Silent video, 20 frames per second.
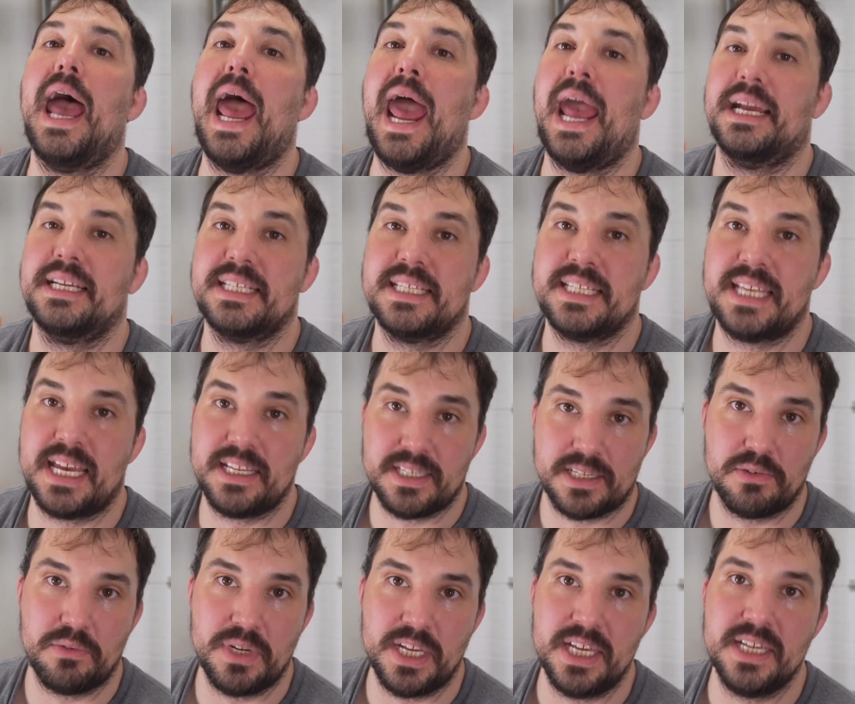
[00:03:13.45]

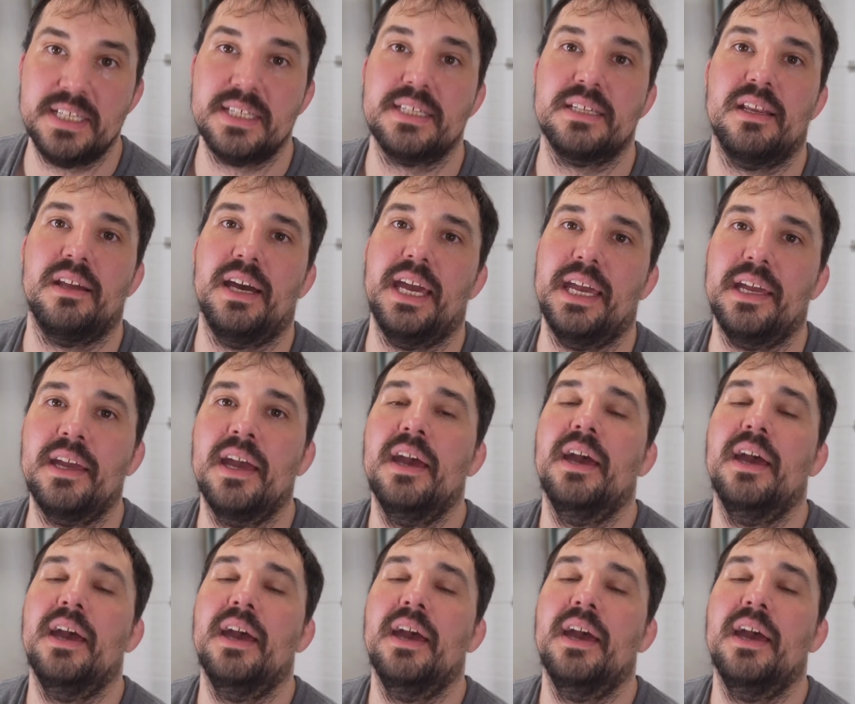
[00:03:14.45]
accessories like